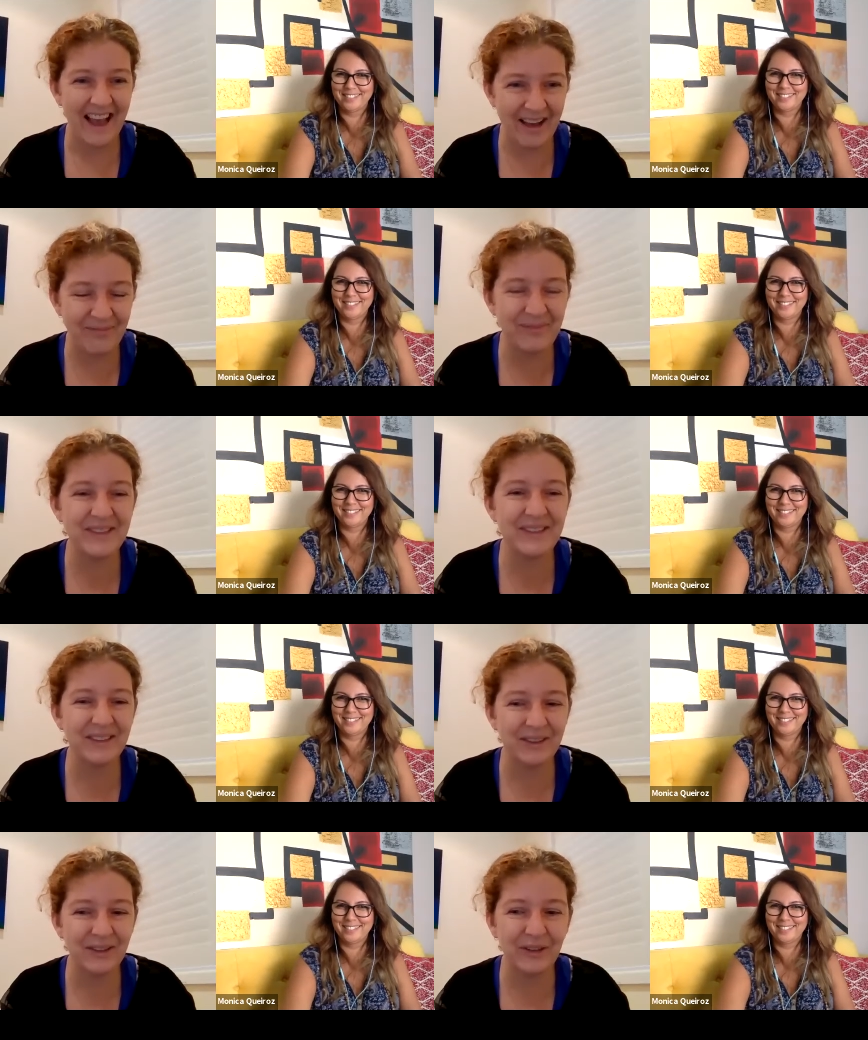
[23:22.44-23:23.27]

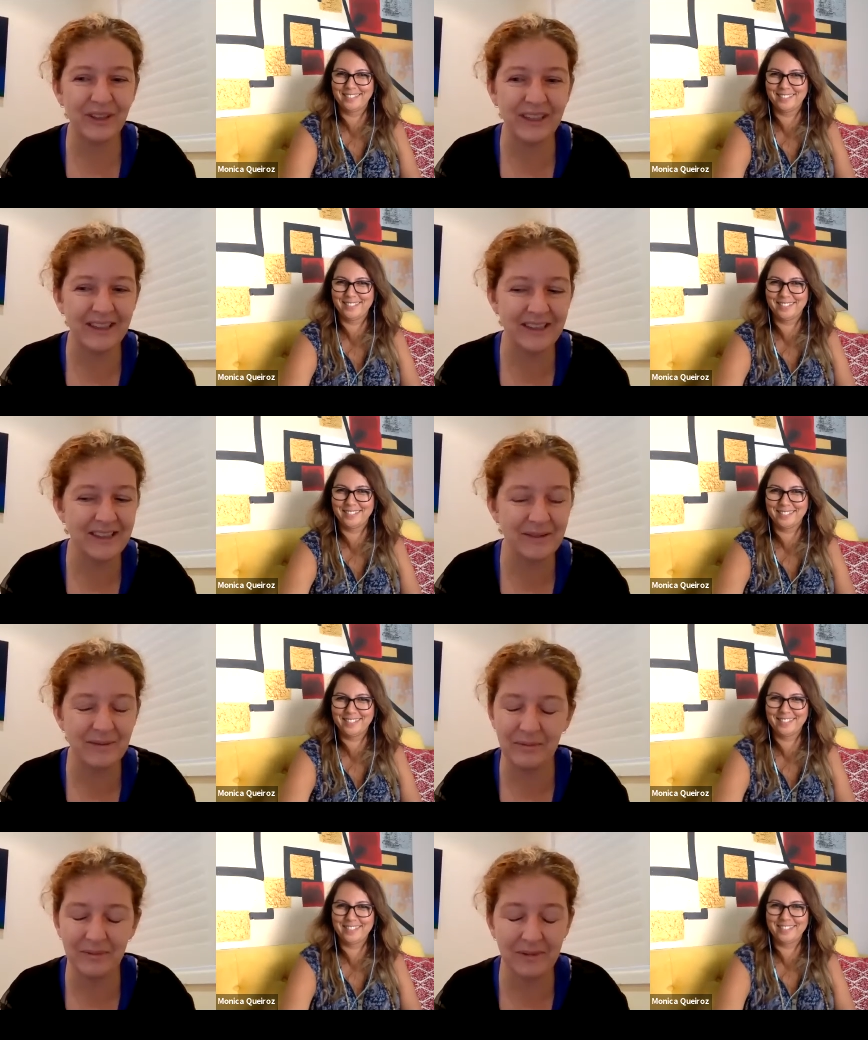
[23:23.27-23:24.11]
Speaker 1: absolutely this
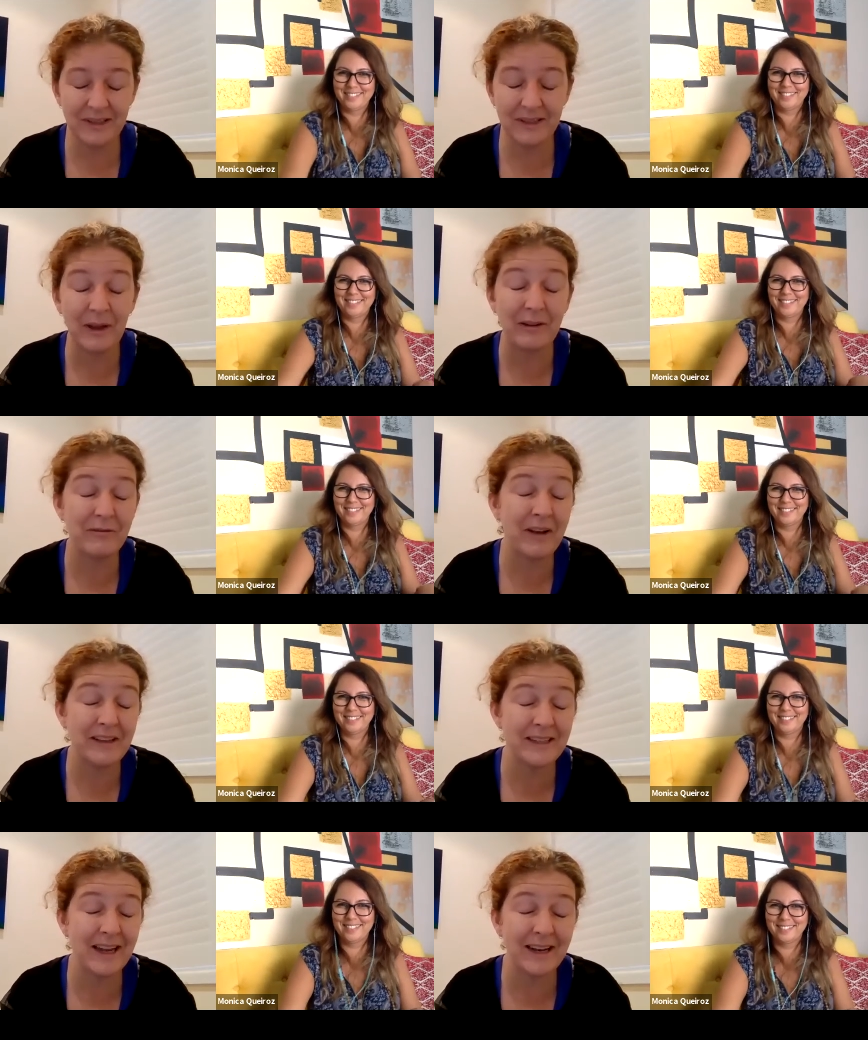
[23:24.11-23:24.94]
is this has been a
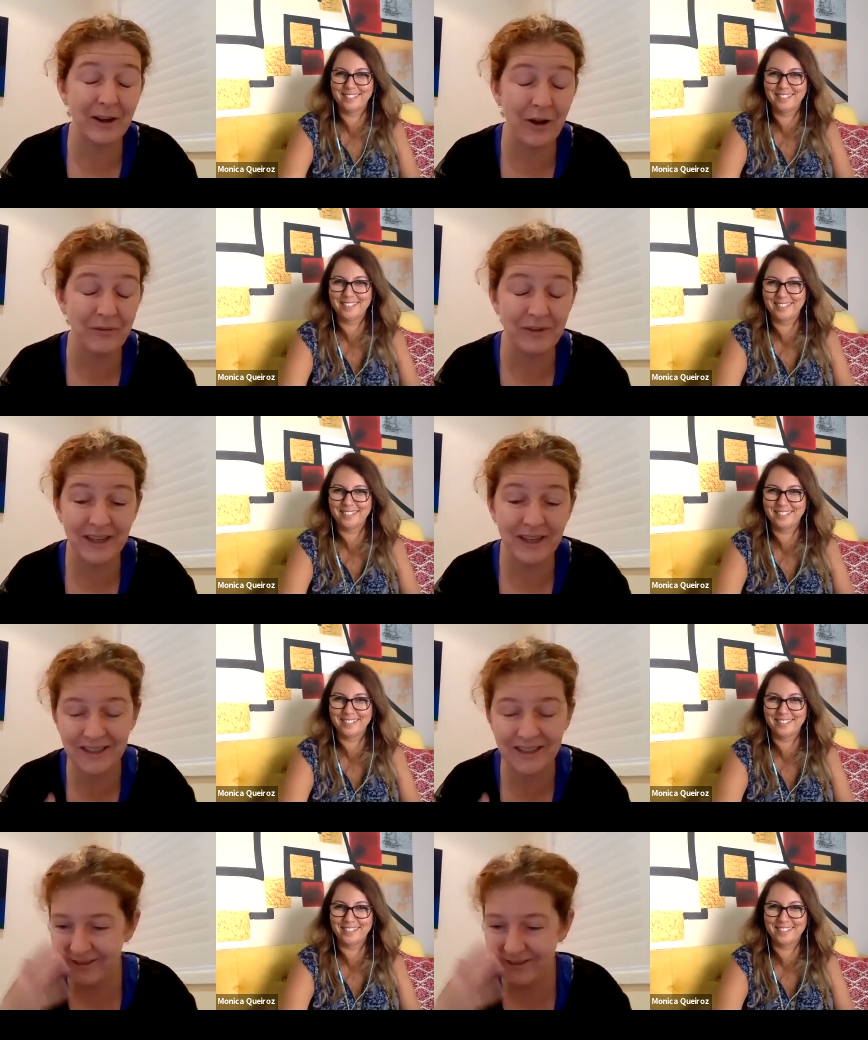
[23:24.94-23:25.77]
fascinating
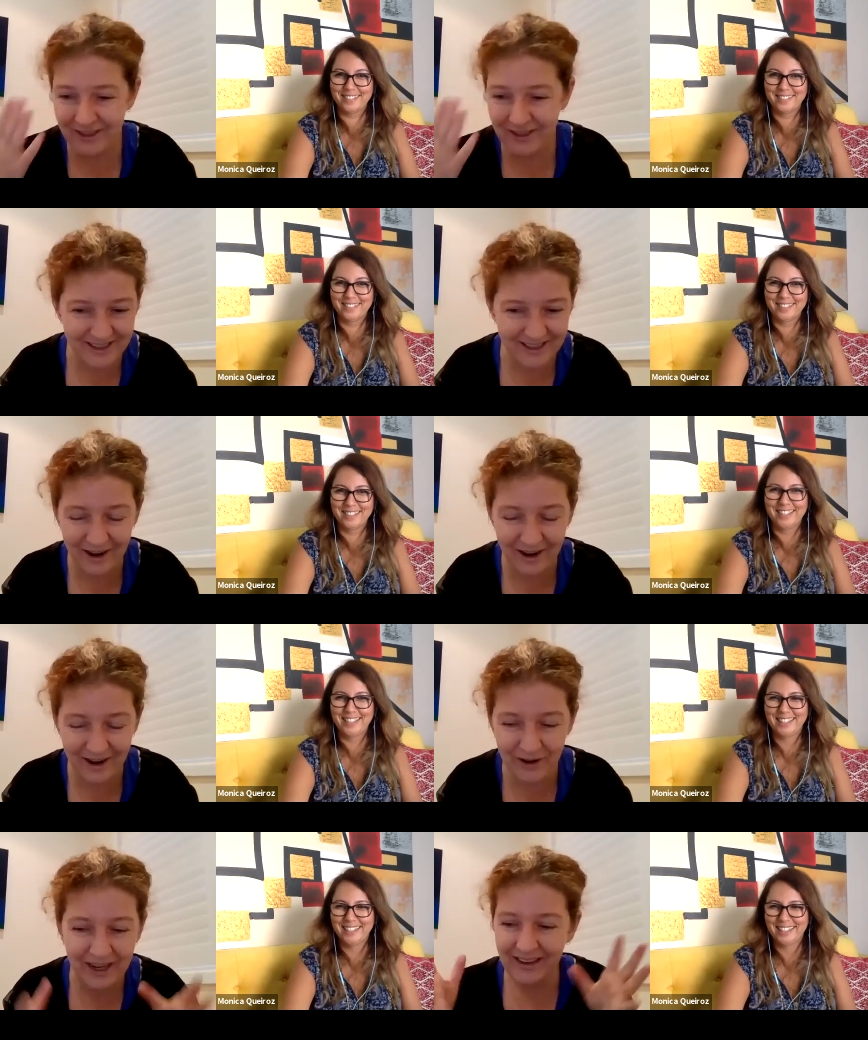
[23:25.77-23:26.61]
conversation even just
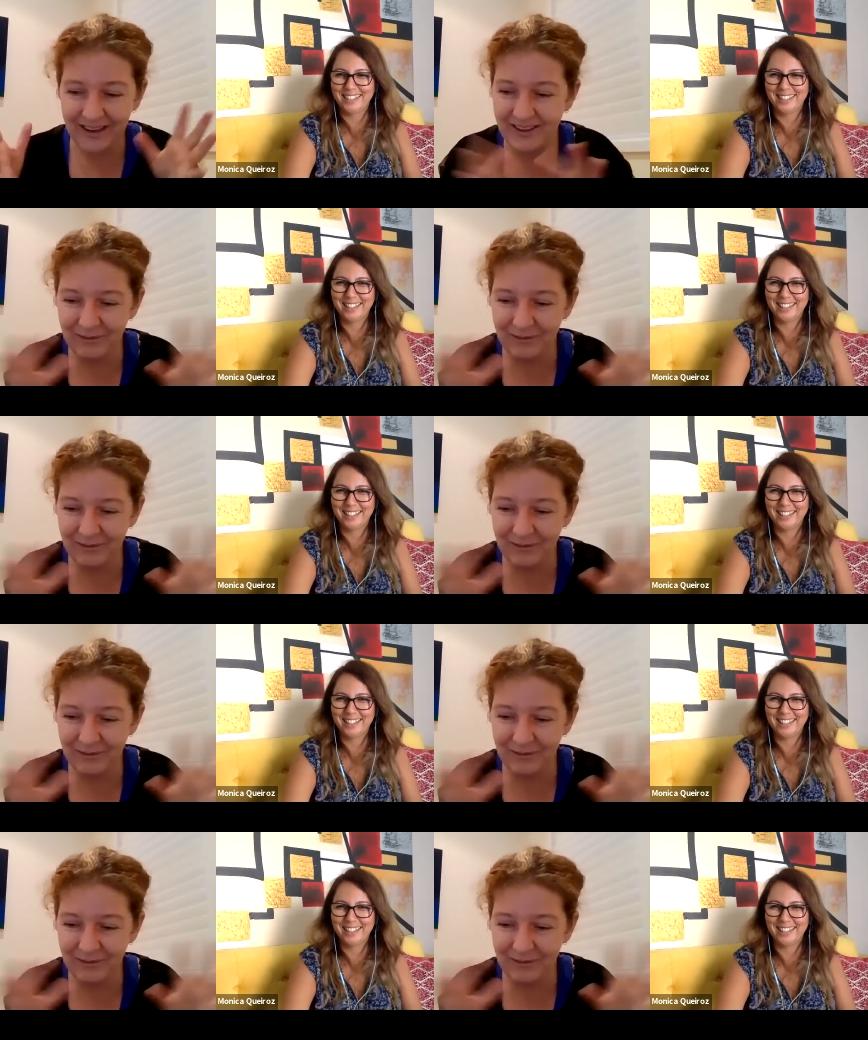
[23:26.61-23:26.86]
now